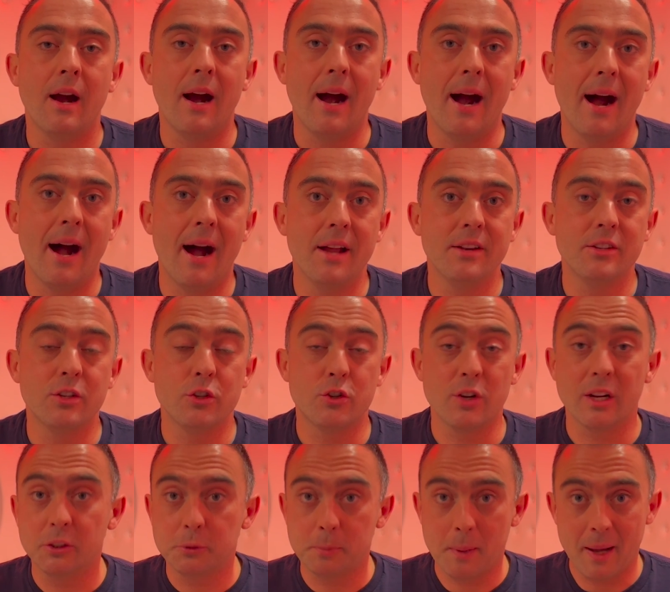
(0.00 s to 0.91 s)
And
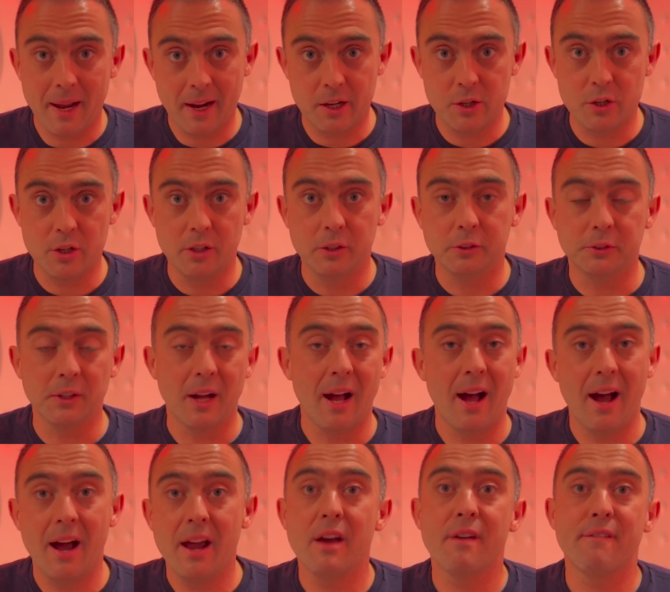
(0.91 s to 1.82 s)
drinks packages,
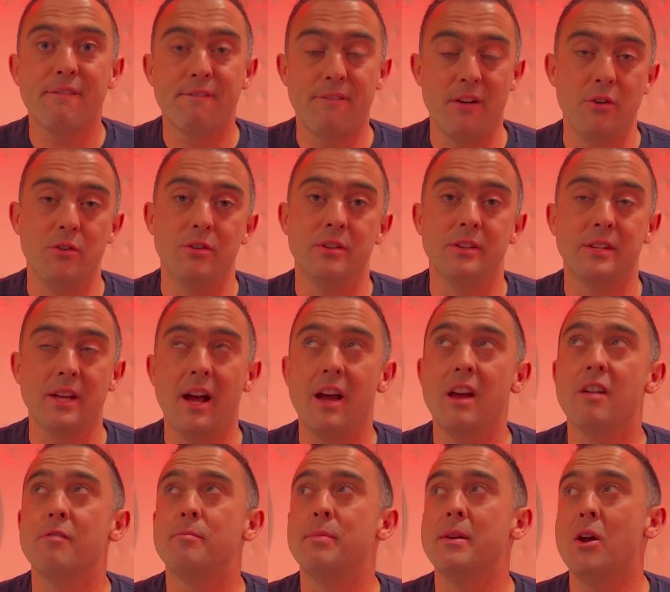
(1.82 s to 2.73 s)
I have found
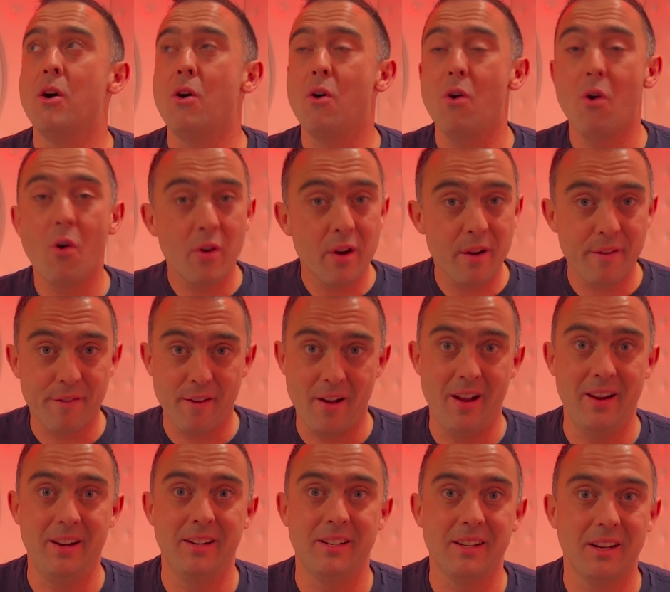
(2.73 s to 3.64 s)
I have been
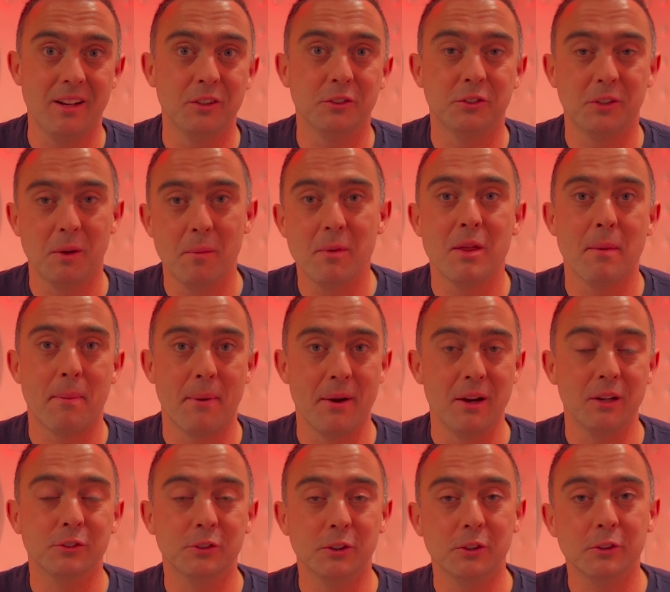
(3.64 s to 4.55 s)
horrified at some of the
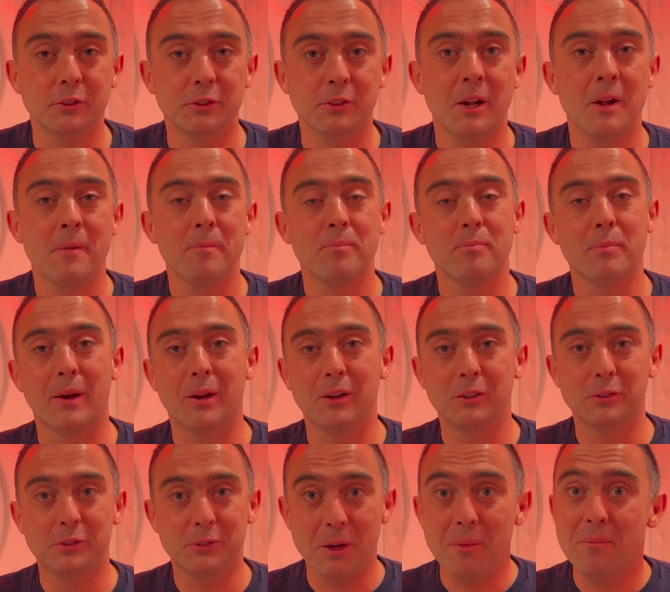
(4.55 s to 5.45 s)
prices,
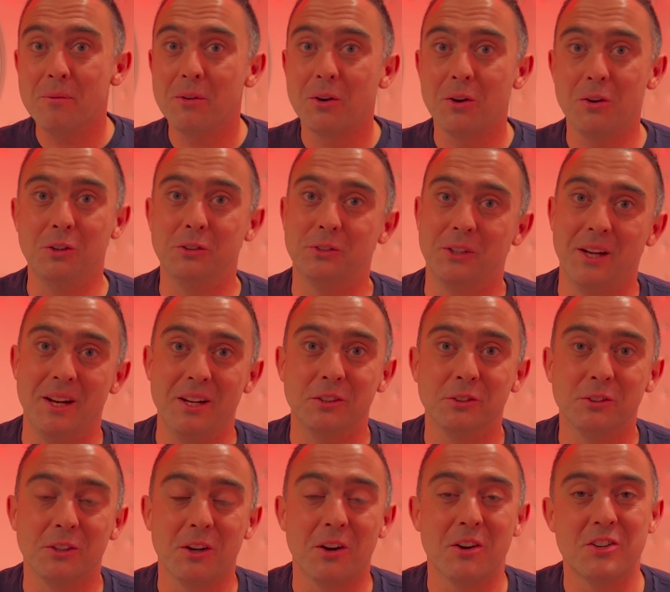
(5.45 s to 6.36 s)
because some cruise
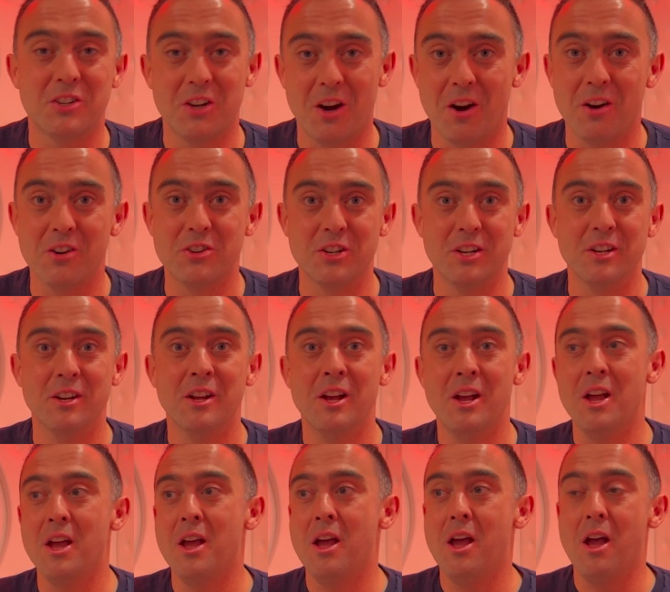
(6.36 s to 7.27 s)
lines are charging
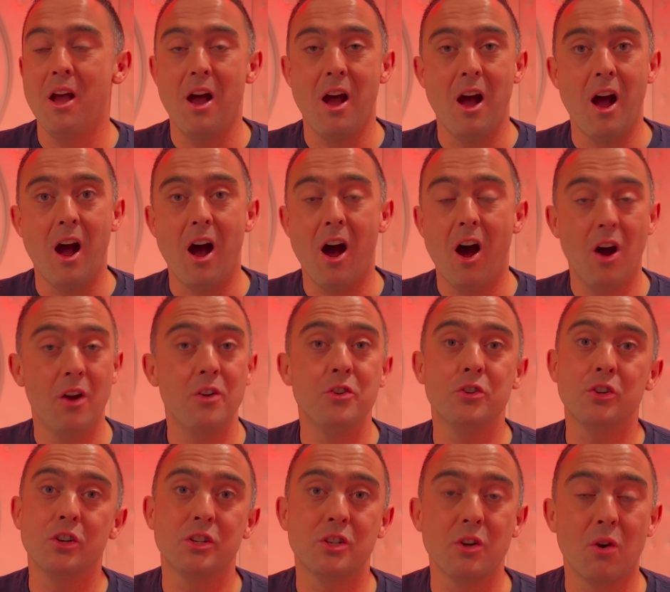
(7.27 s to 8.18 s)

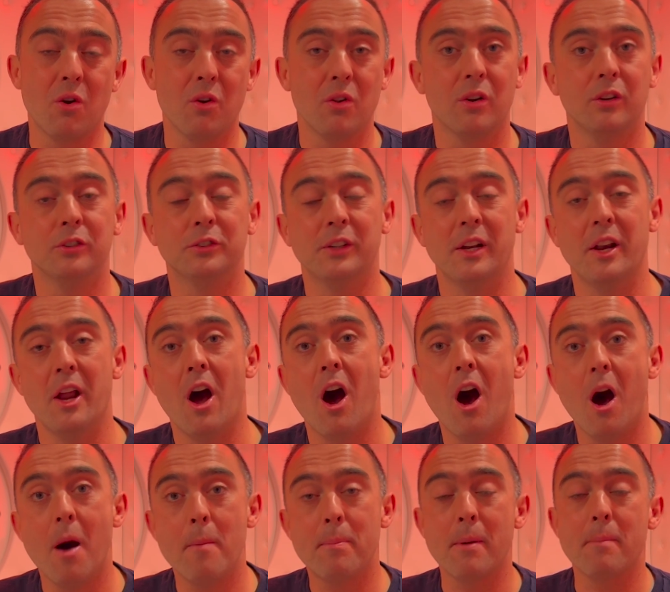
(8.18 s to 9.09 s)
$100 and
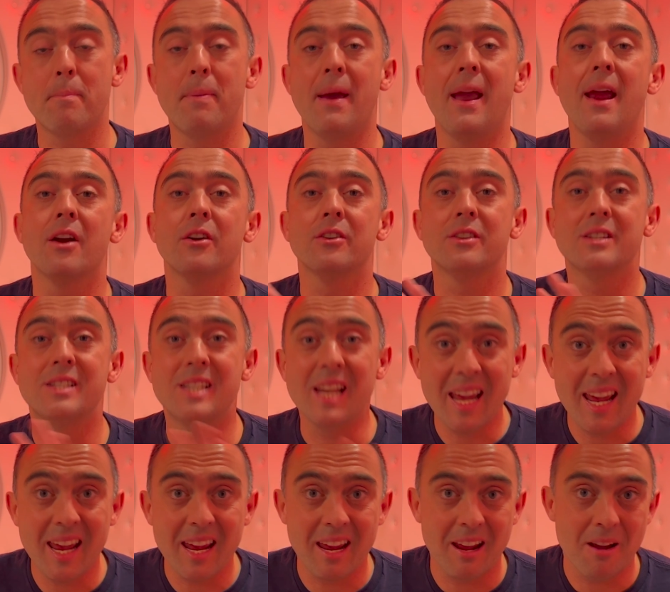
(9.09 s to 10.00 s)
up per
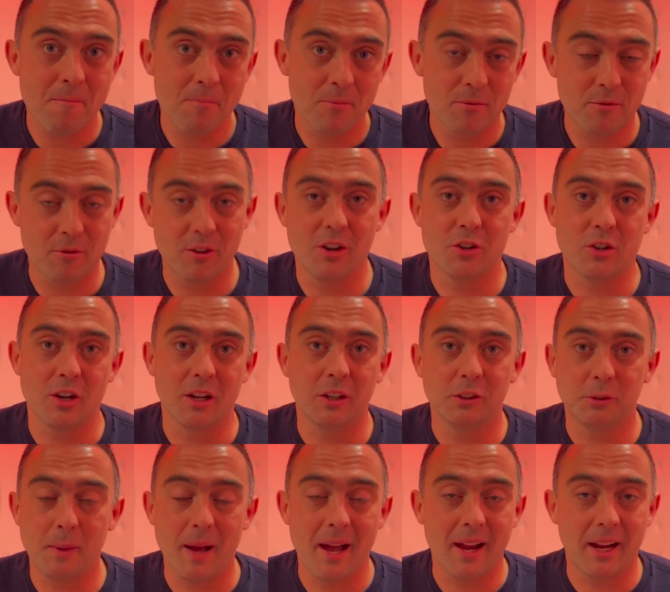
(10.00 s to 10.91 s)
day for a
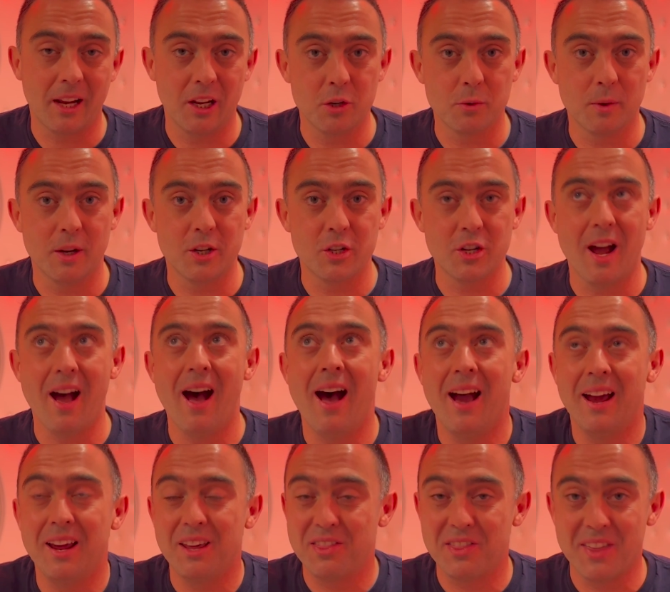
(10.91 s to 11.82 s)
drinks package, which
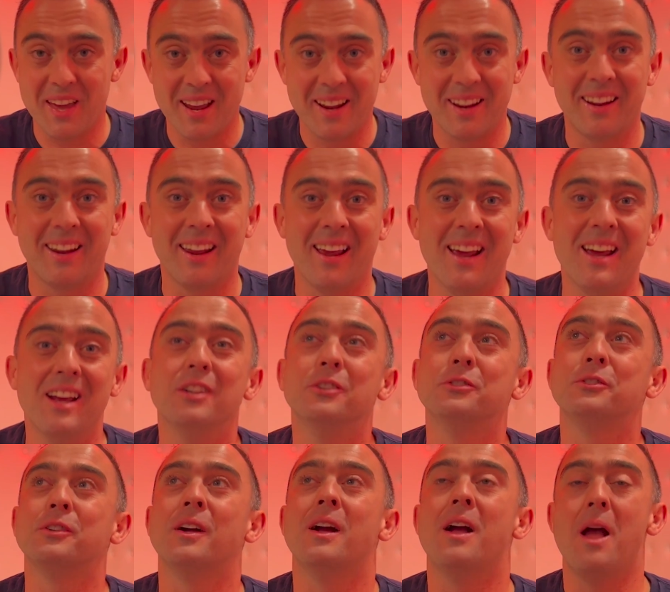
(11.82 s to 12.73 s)
I think
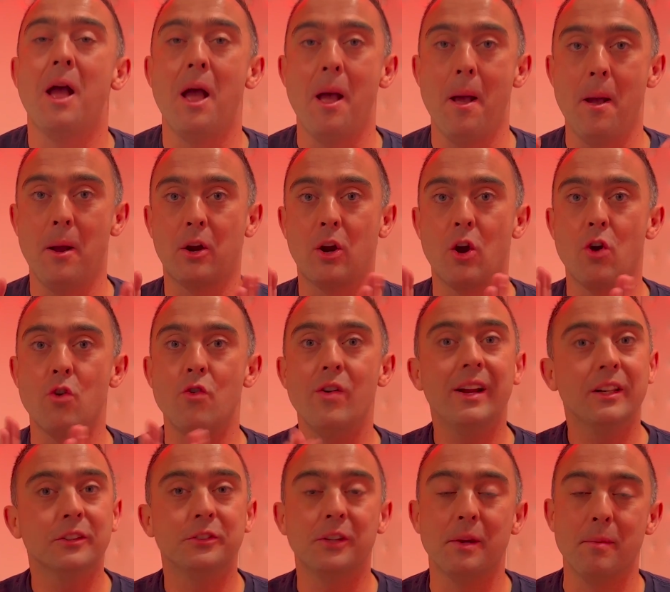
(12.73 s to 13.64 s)
is
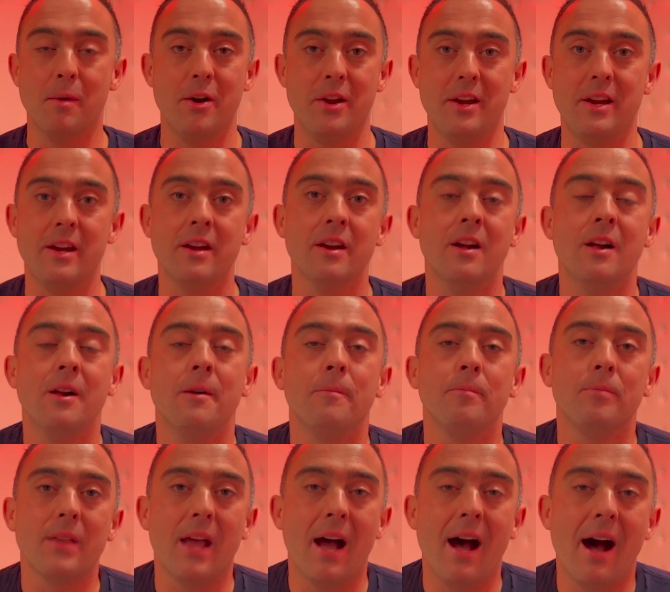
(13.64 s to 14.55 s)
crazy money.
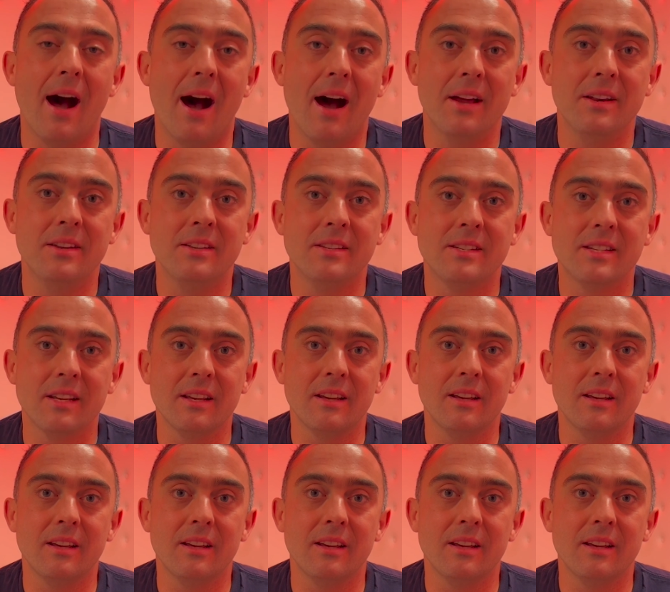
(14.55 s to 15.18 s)
And